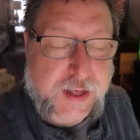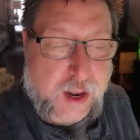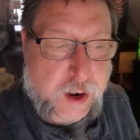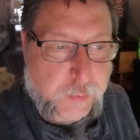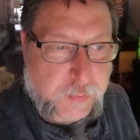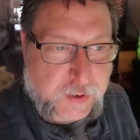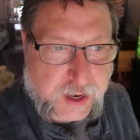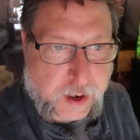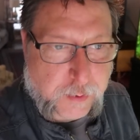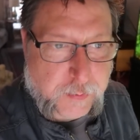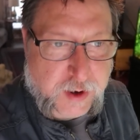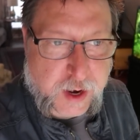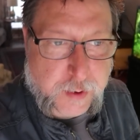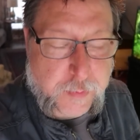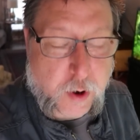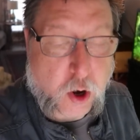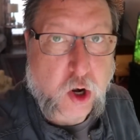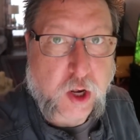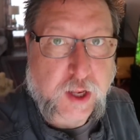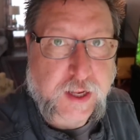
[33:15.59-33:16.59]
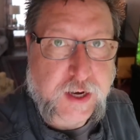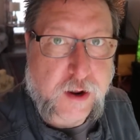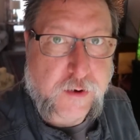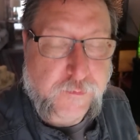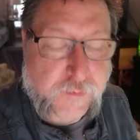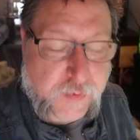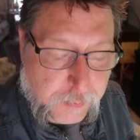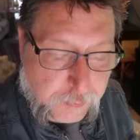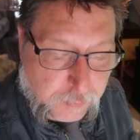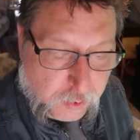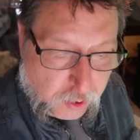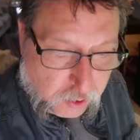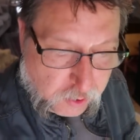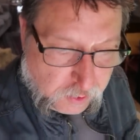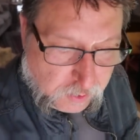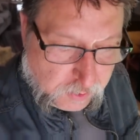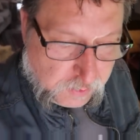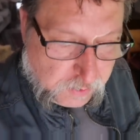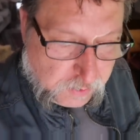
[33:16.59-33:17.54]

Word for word: That'll be coming up early November.